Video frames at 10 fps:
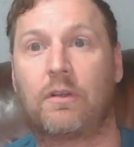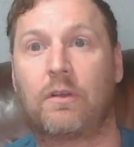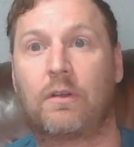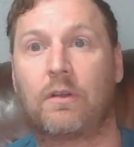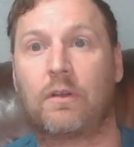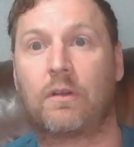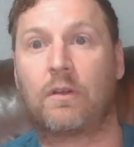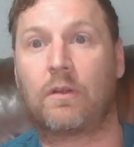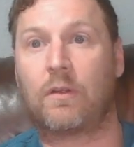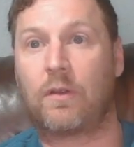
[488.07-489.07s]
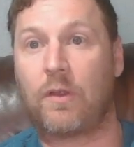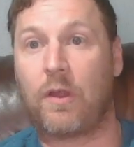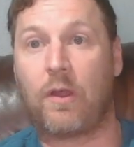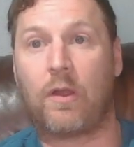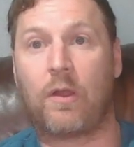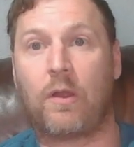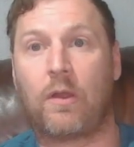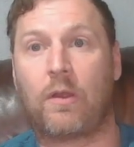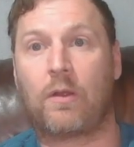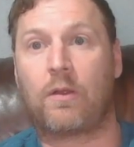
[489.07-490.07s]

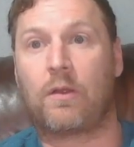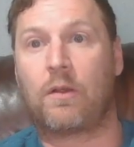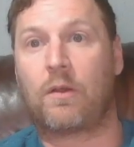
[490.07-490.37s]
Nothing is said.